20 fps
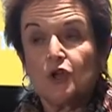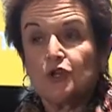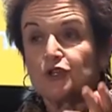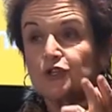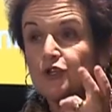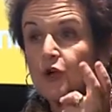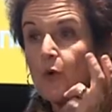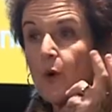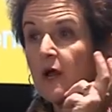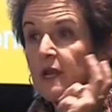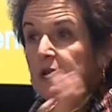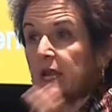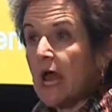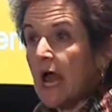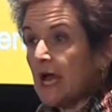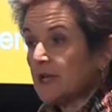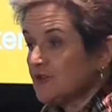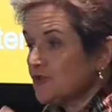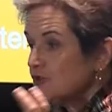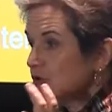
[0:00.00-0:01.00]
So a
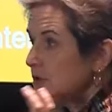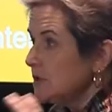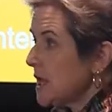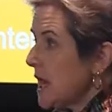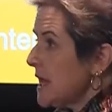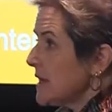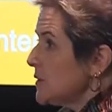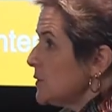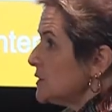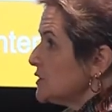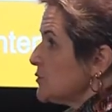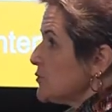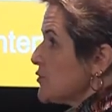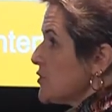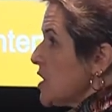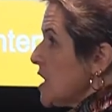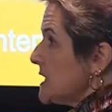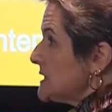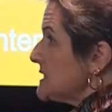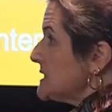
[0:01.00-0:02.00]
natural language
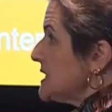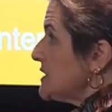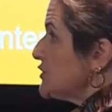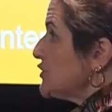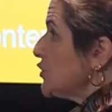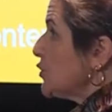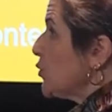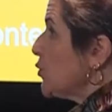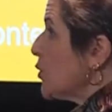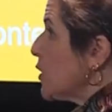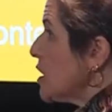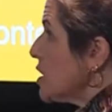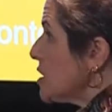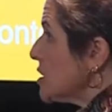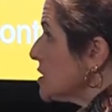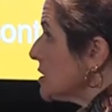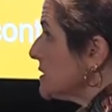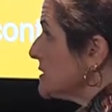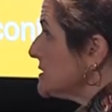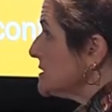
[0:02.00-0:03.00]
processor
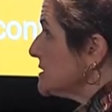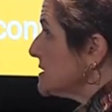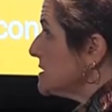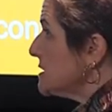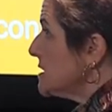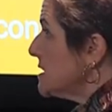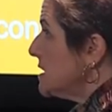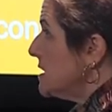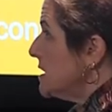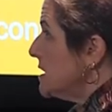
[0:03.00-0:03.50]
works